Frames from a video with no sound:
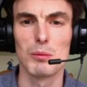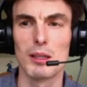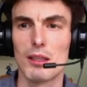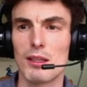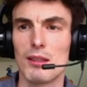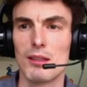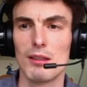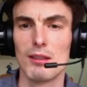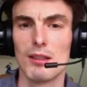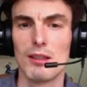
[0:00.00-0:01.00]
with
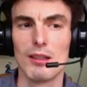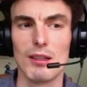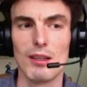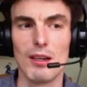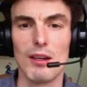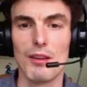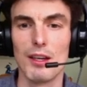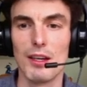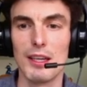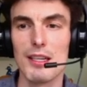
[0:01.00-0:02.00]
all
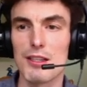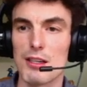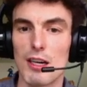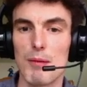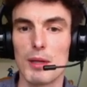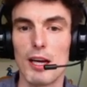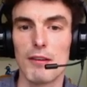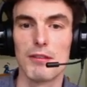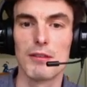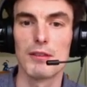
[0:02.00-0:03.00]
the Instagram live